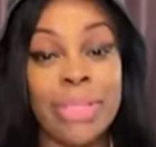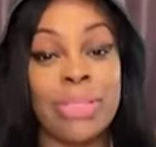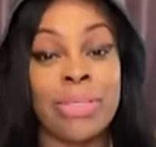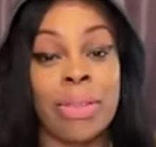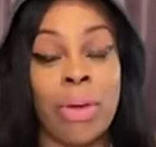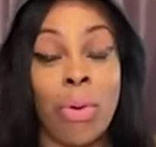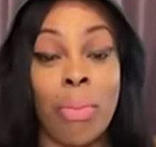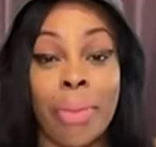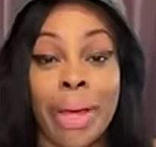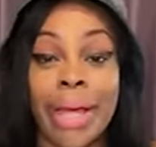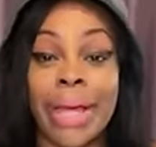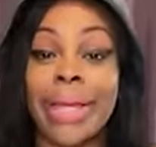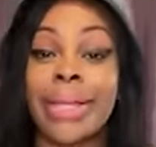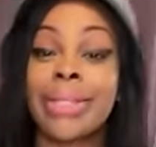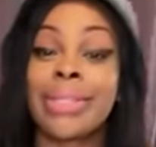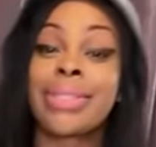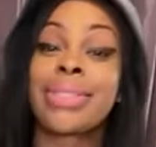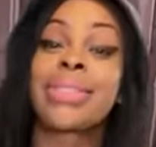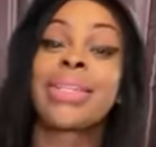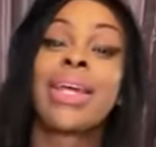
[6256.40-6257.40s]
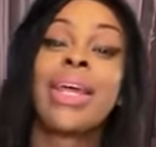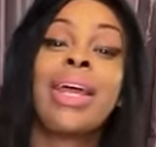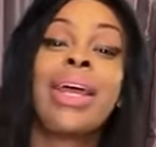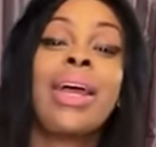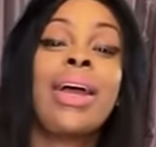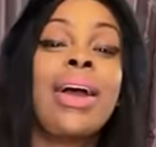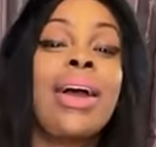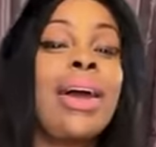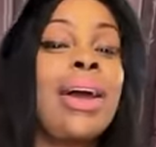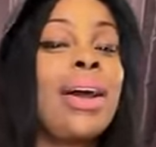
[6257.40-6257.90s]
so much.
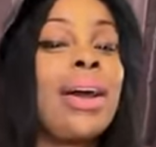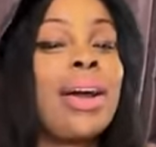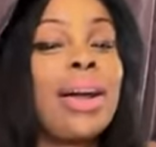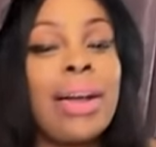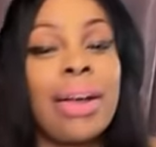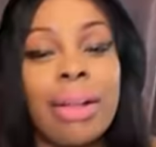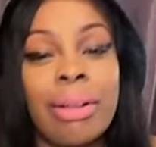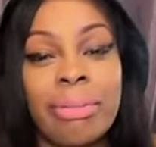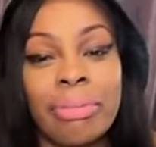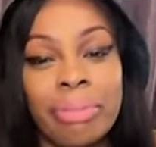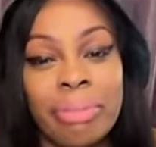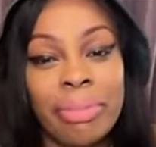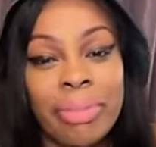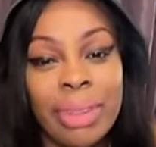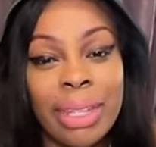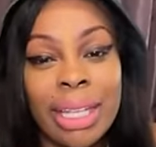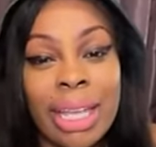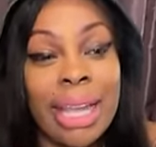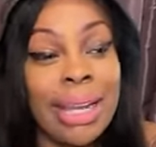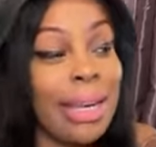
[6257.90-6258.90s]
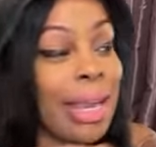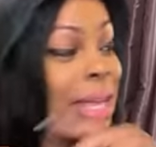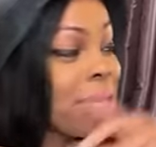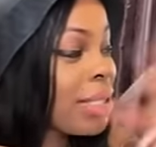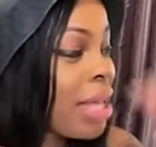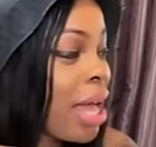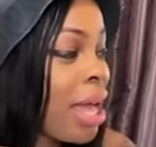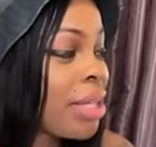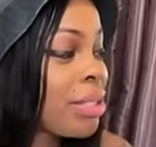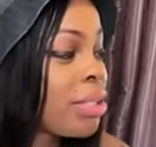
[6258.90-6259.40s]
Um... And that's
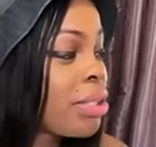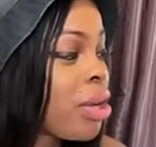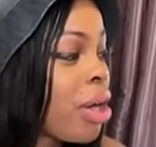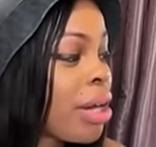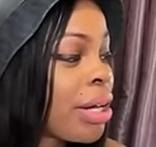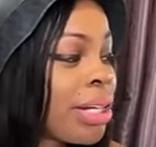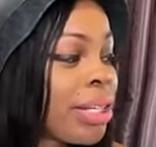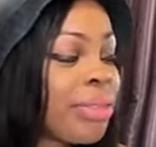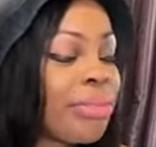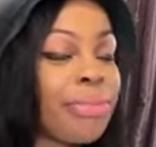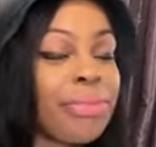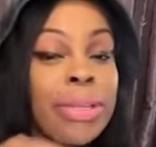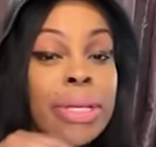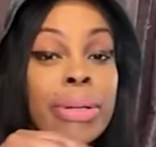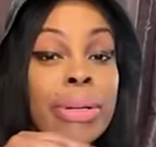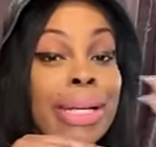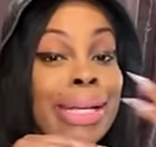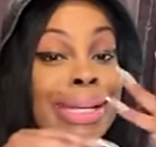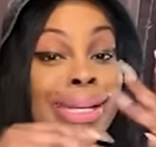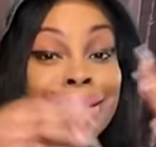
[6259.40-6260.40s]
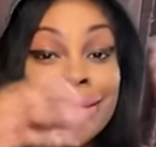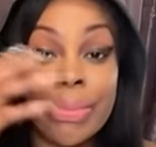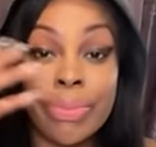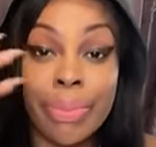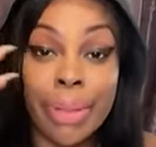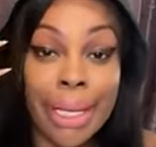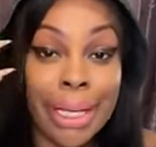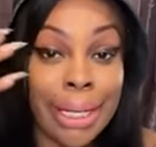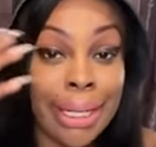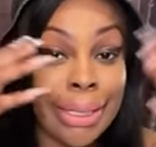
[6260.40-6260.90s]
how I started to feel in this
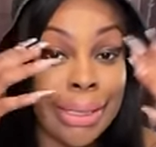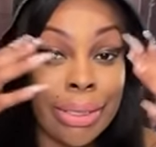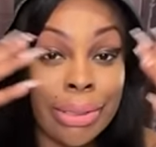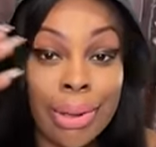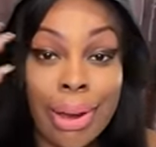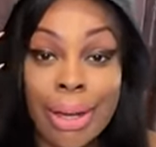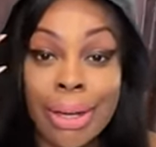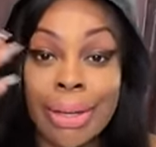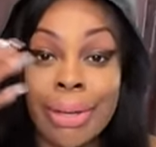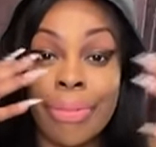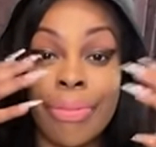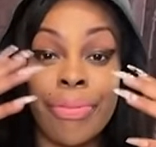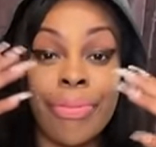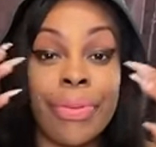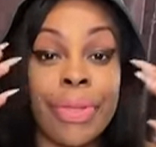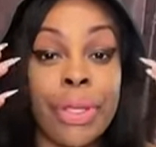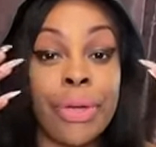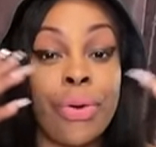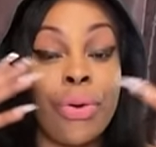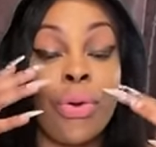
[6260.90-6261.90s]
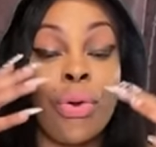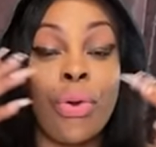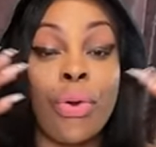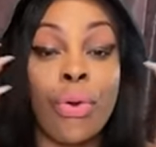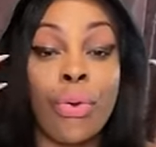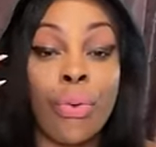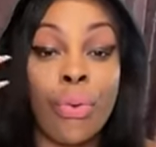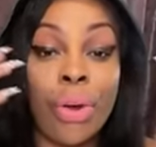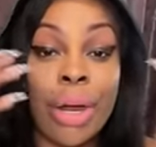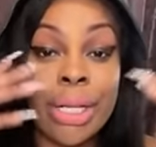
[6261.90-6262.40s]
reading, started to feel
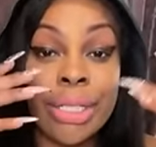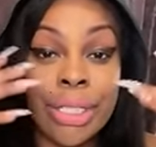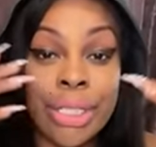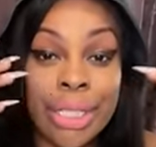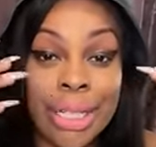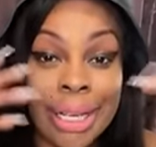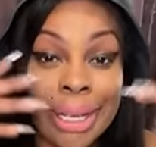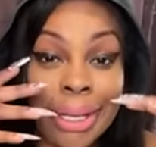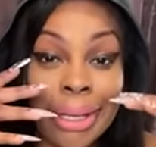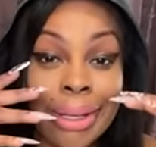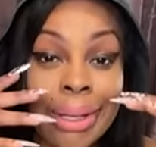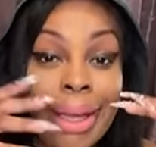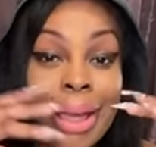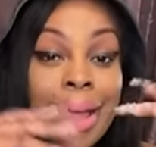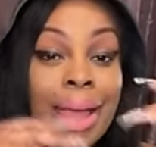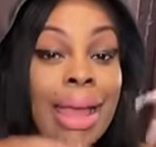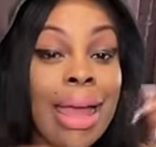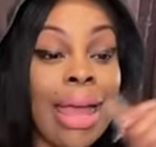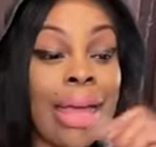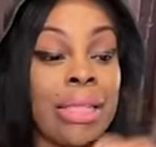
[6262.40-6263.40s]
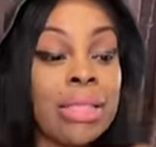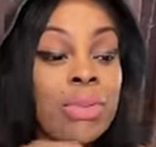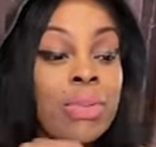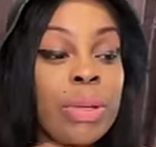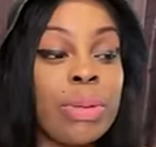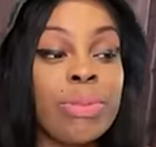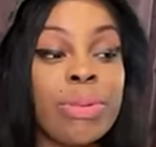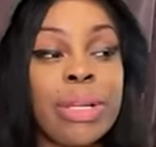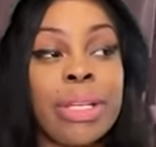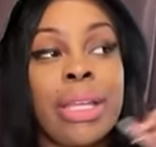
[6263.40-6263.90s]
crushing as
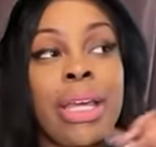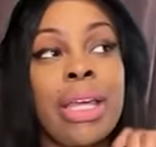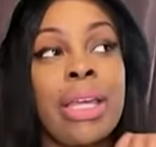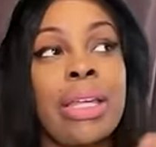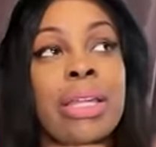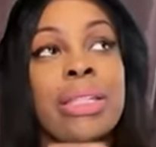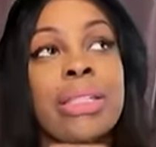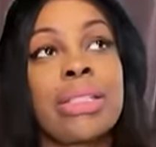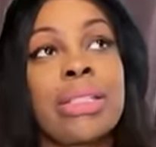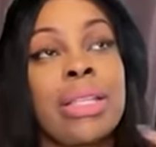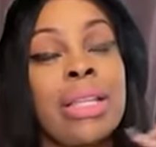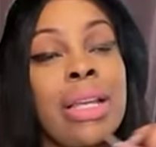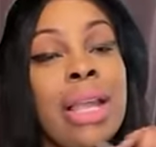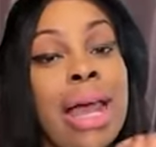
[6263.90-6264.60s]
we were getting to